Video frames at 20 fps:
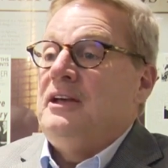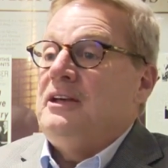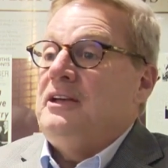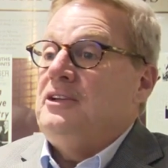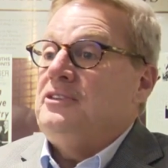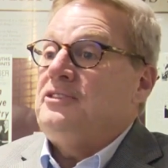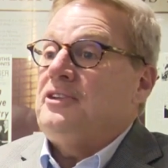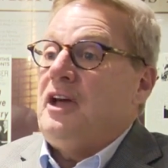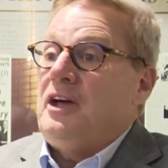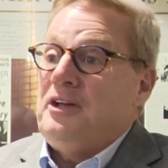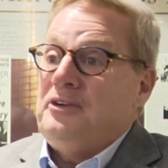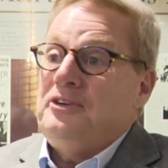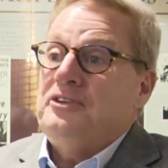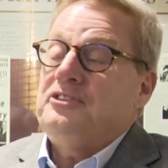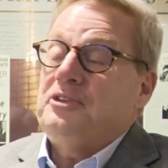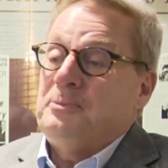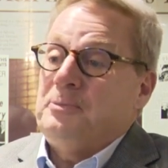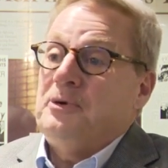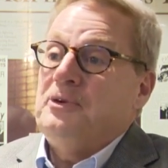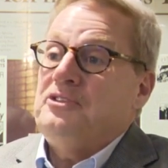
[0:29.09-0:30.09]
because
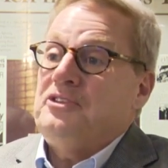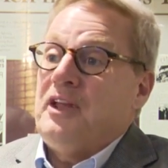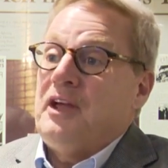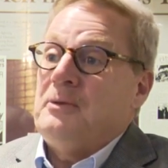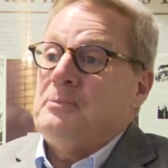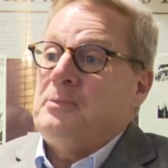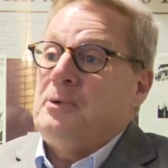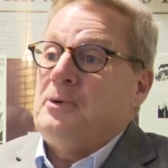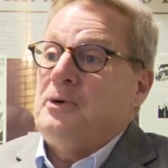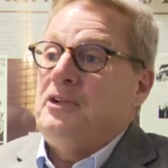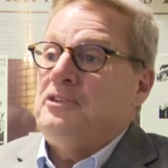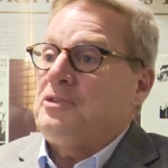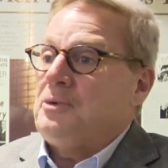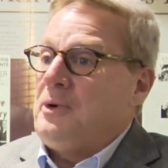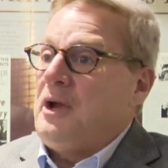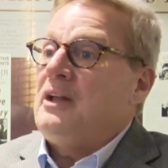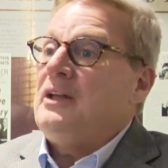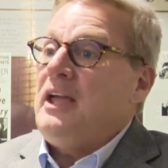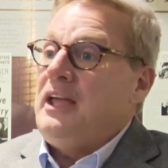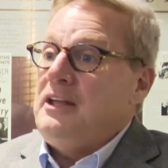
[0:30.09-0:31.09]
hundreds of Boys Town boys,
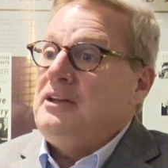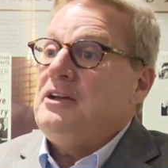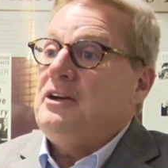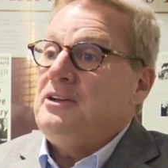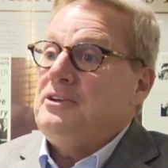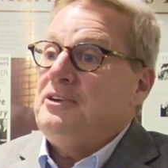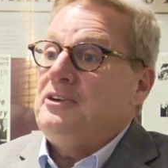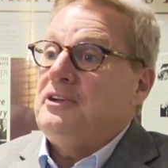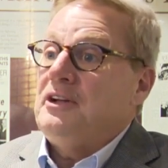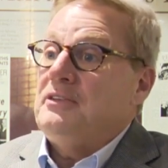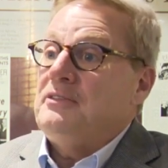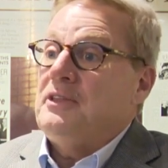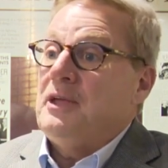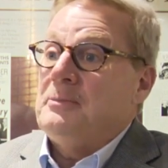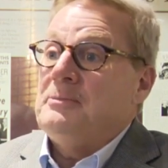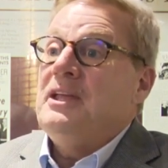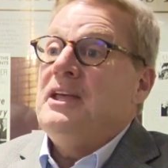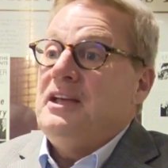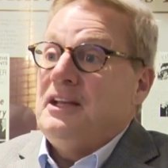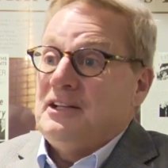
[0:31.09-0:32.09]
around 800 of
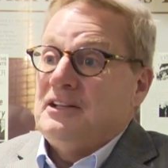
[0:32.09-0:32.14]
them,